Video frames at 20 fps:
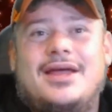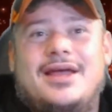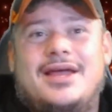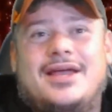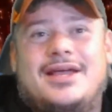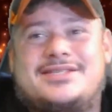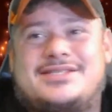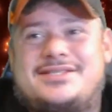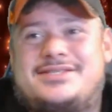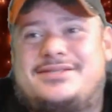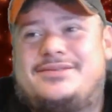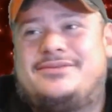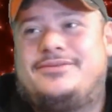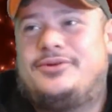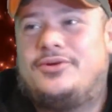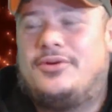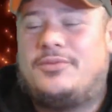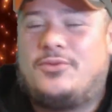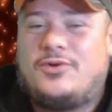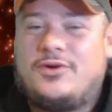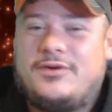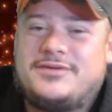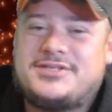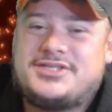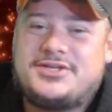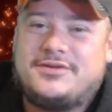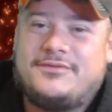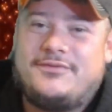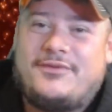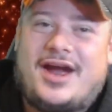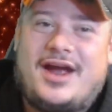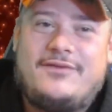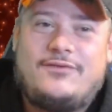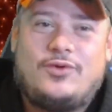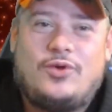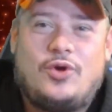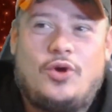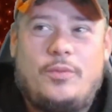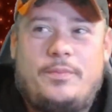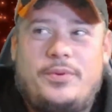It's, you know, more of a
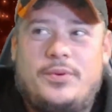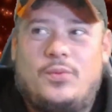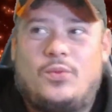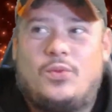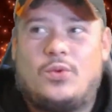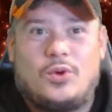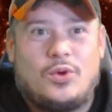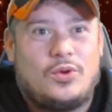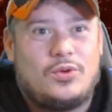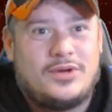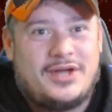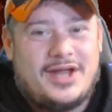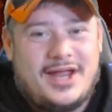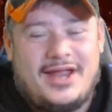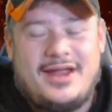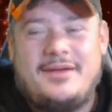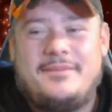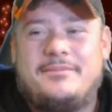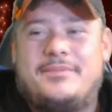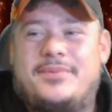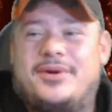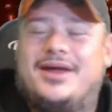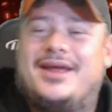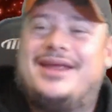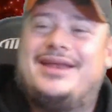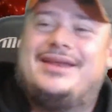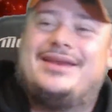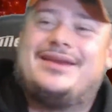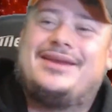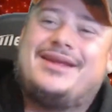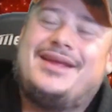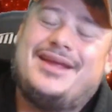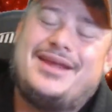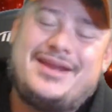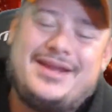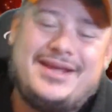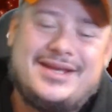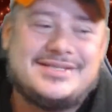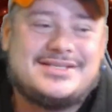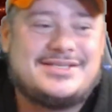survival open world game, but
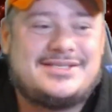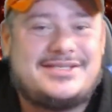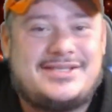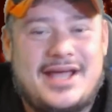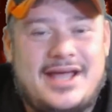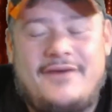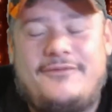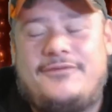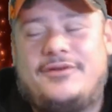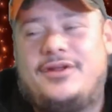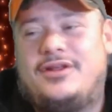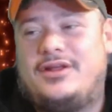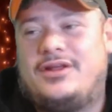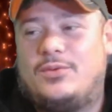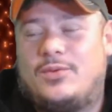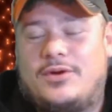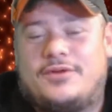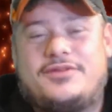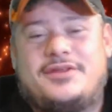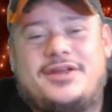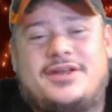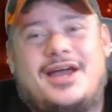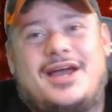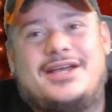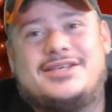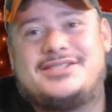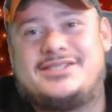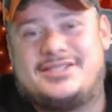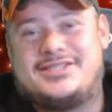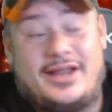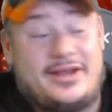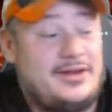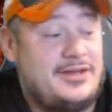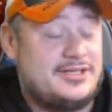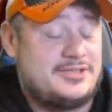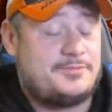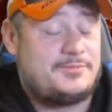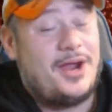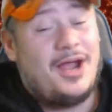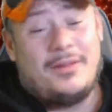it is definitely worth it, guys. And
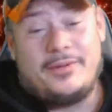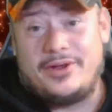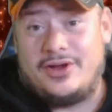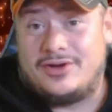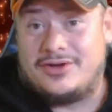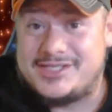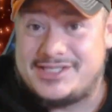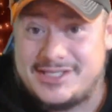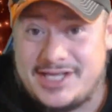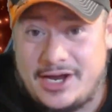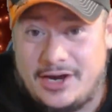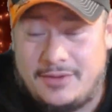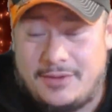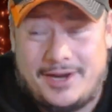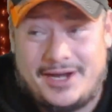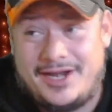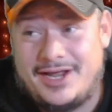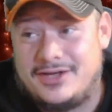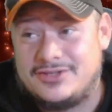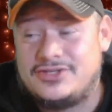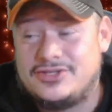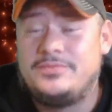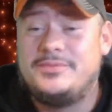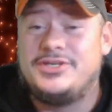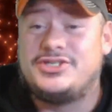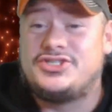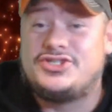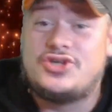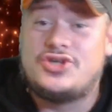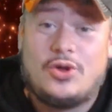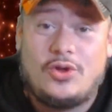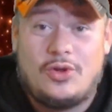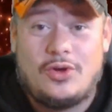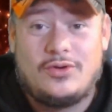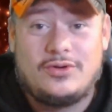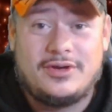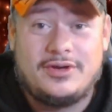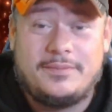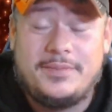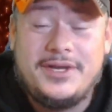it's probably on sale by now. It took me so
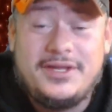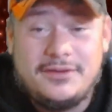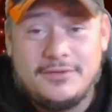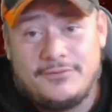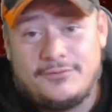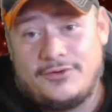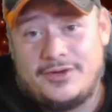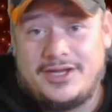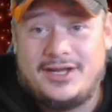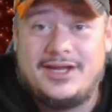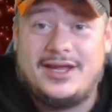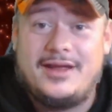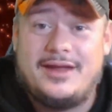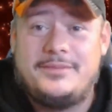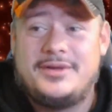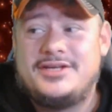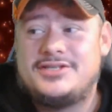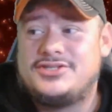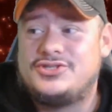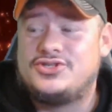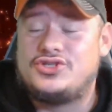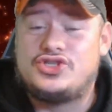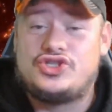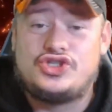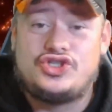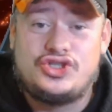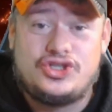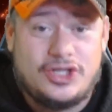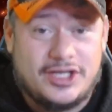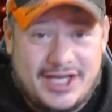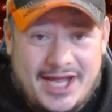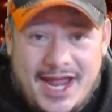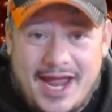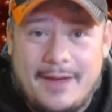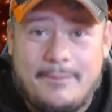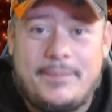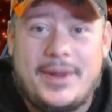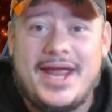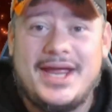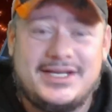long to beat the freaking game because the
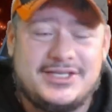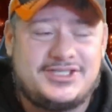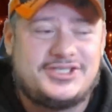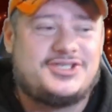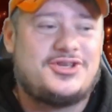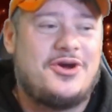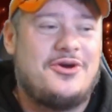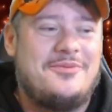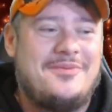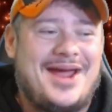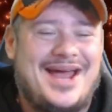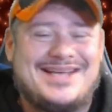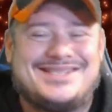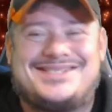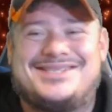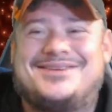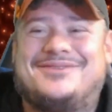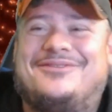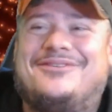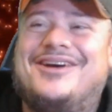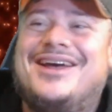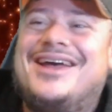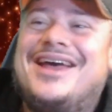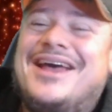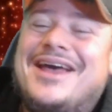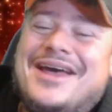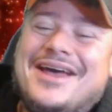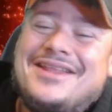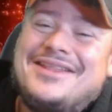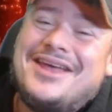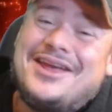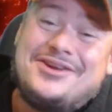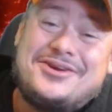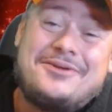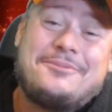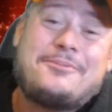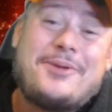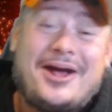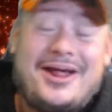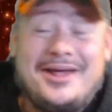campaign's so massive that you
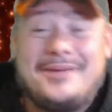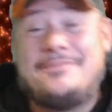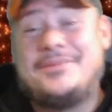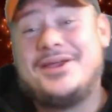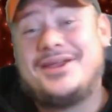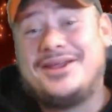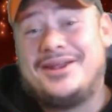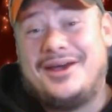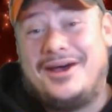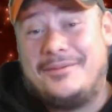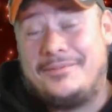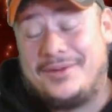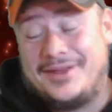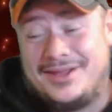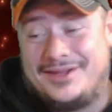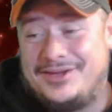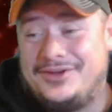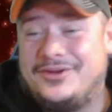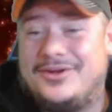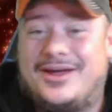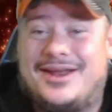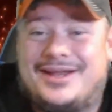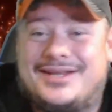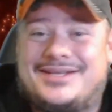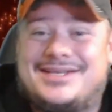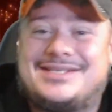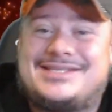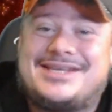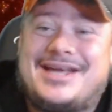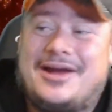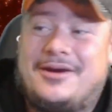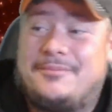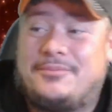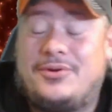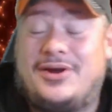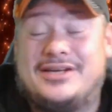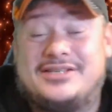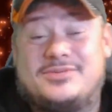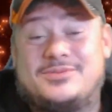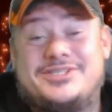could probably pick it up, at, you know, at a discount
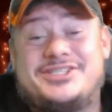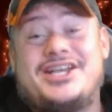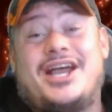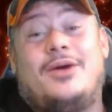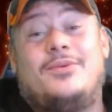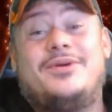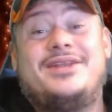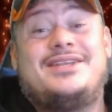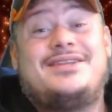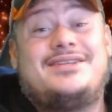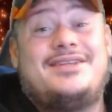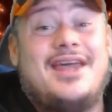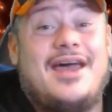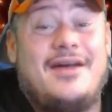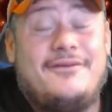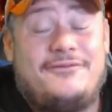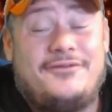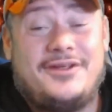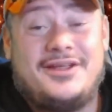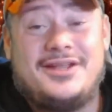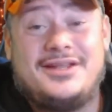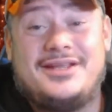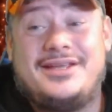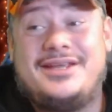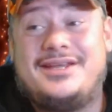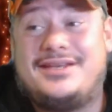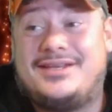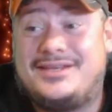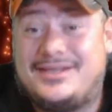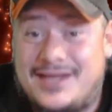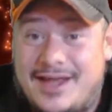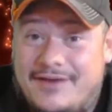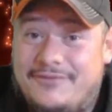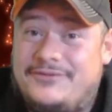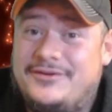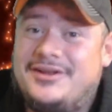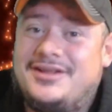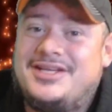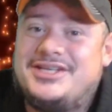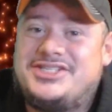price, which I would definitely,
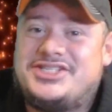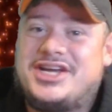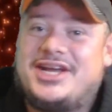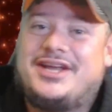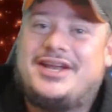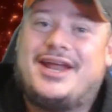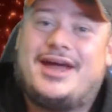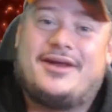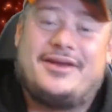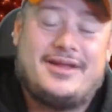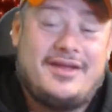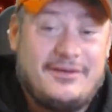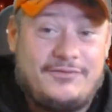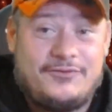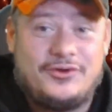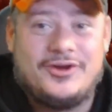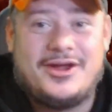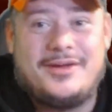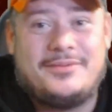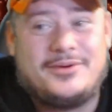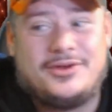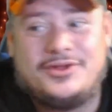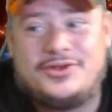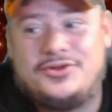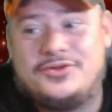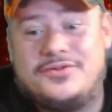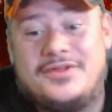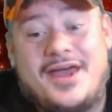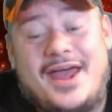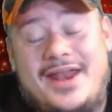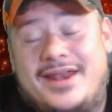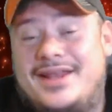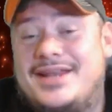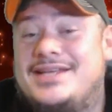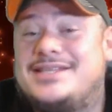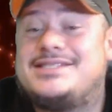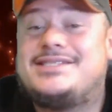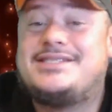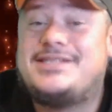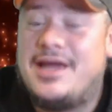definitely check it out if you're able to do that. It
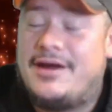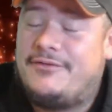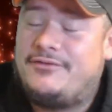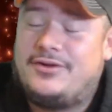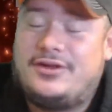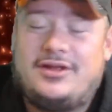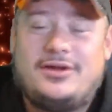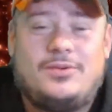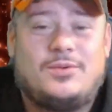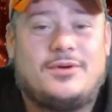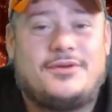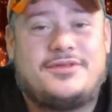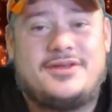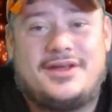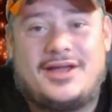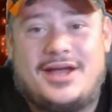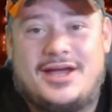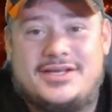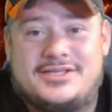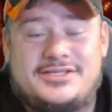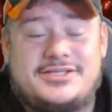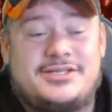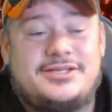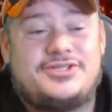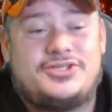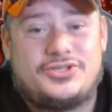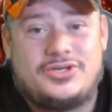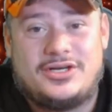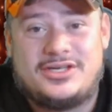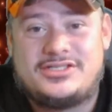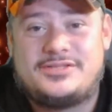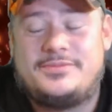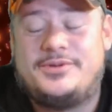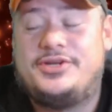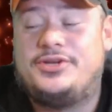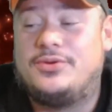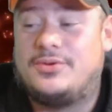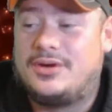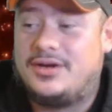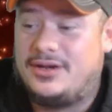is definitely worth it, guys. Trust me,
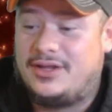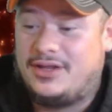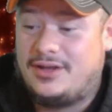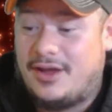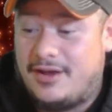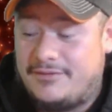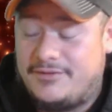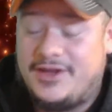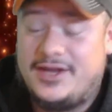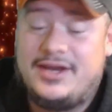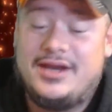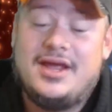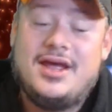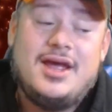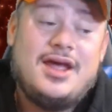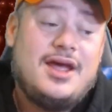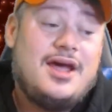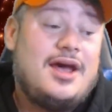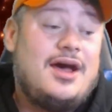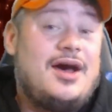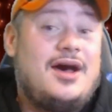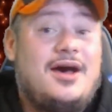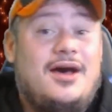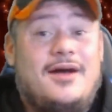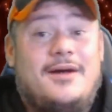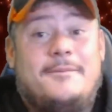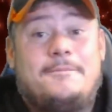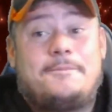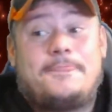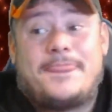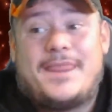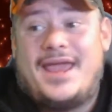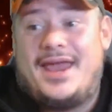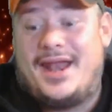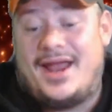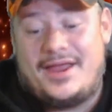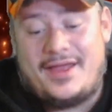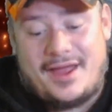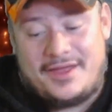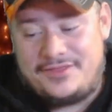you're gonna love it. Um,
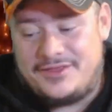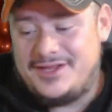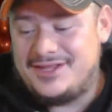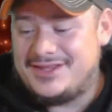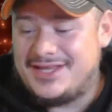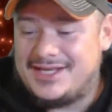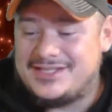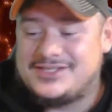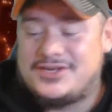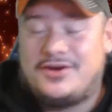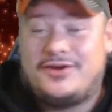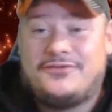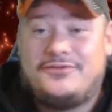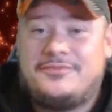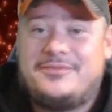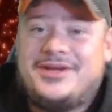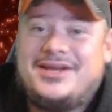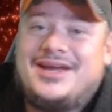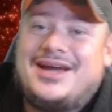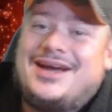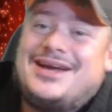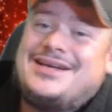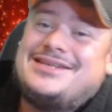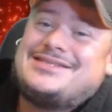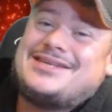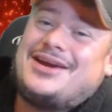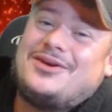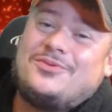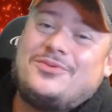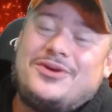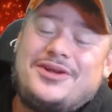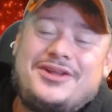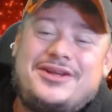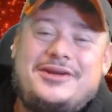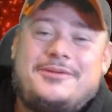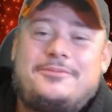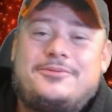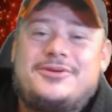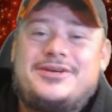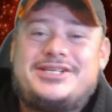and I, I, think that's all for me, guys. I
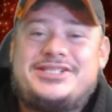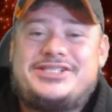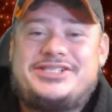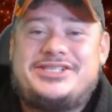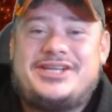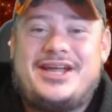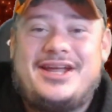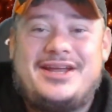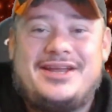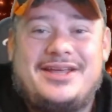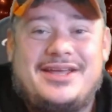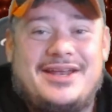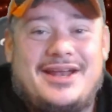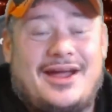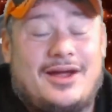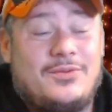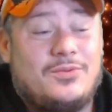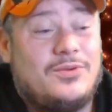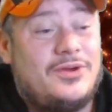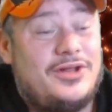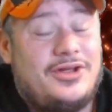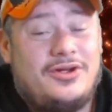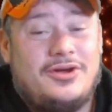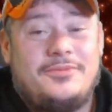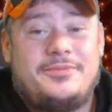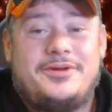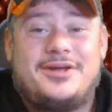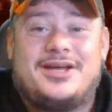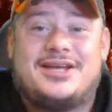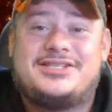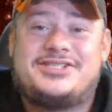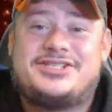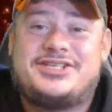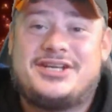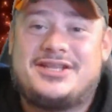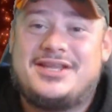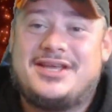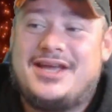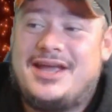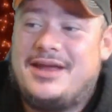really appreciate it. I really hope you guys
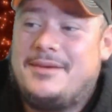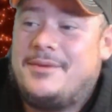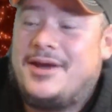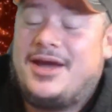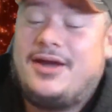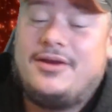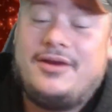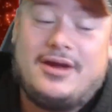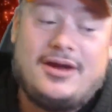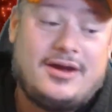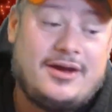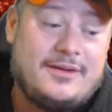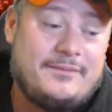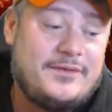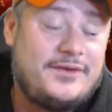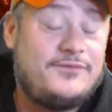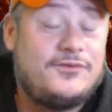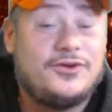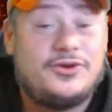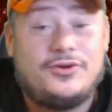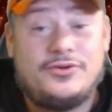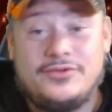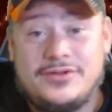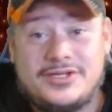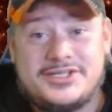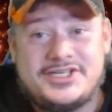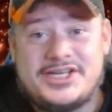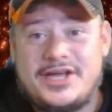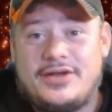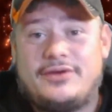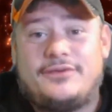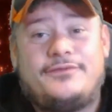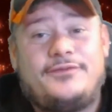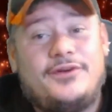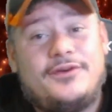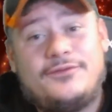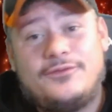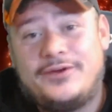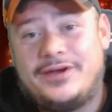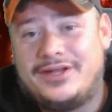check the game out. Um, if you're new to the channel,
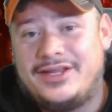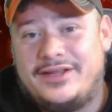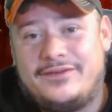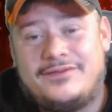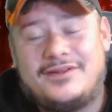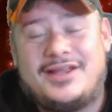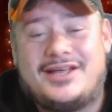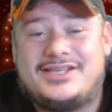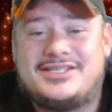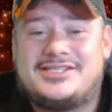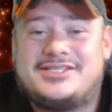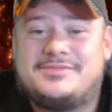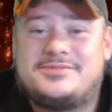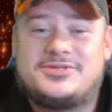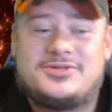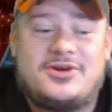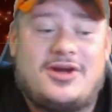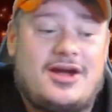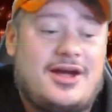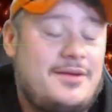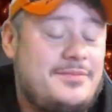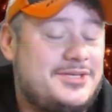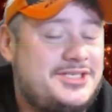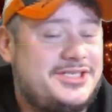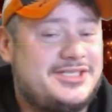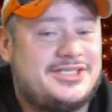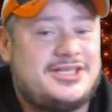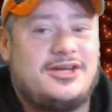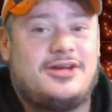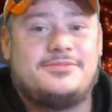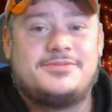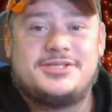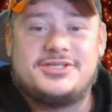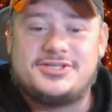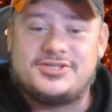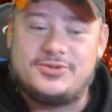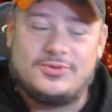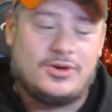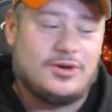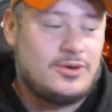feel free to leave a like, subscribe. It just helps
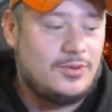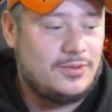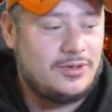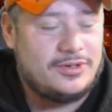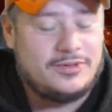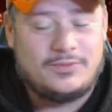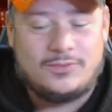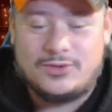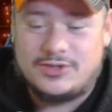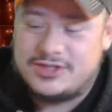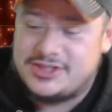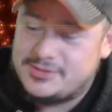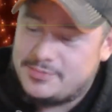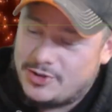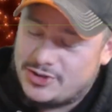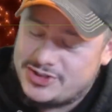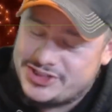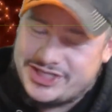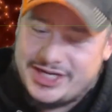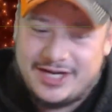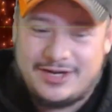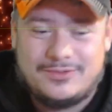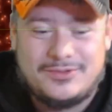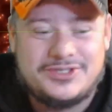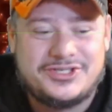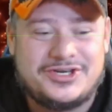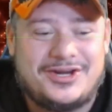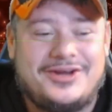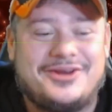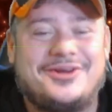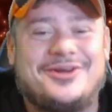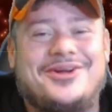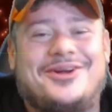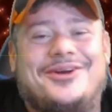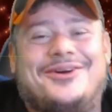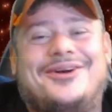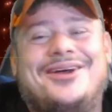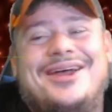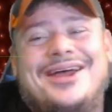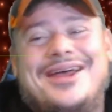us grow. We're, we're a small channel. We're trying to
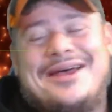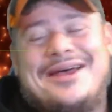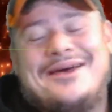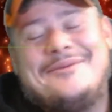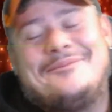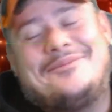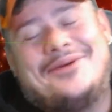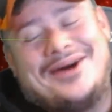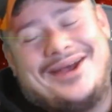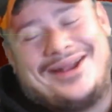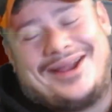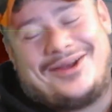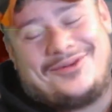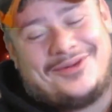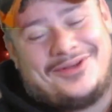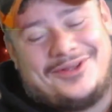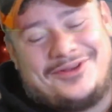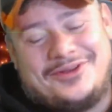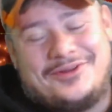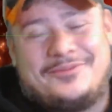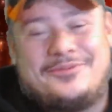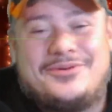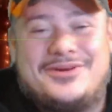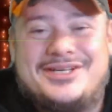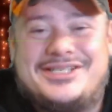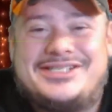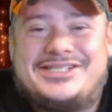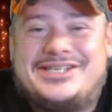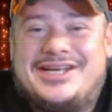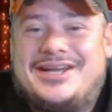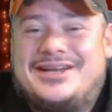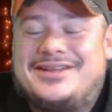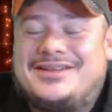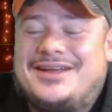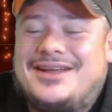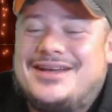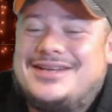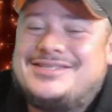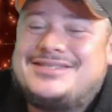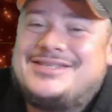grow. But I really do appreciate it,
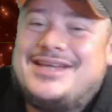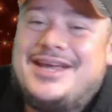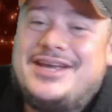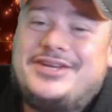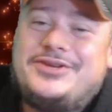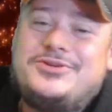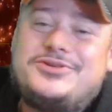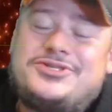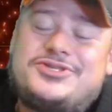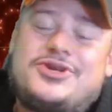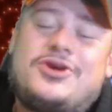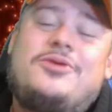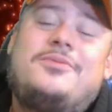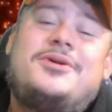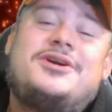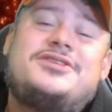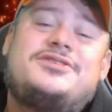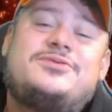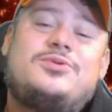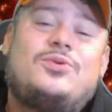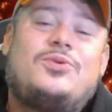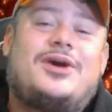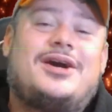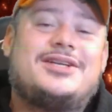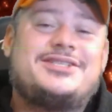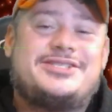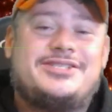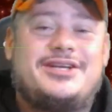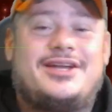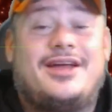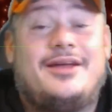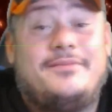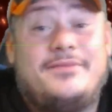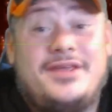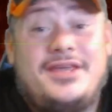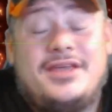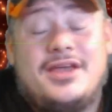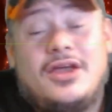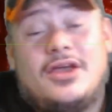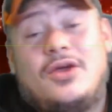guys. Thank you so much for watching. I am
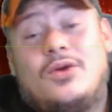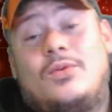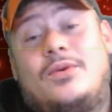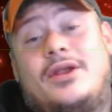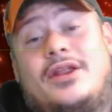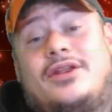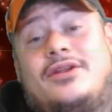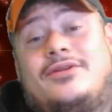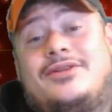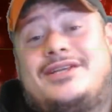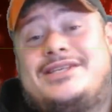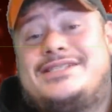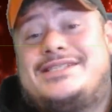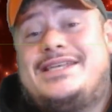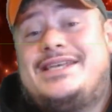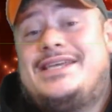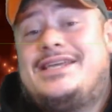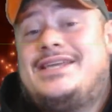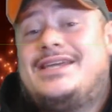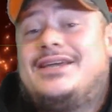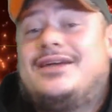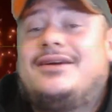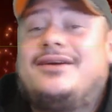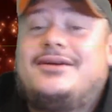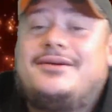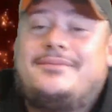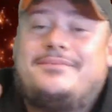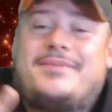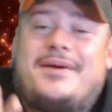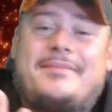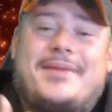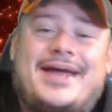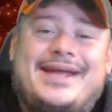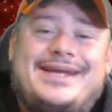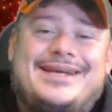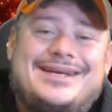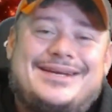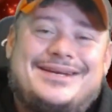the one and only Z. Bye-bye.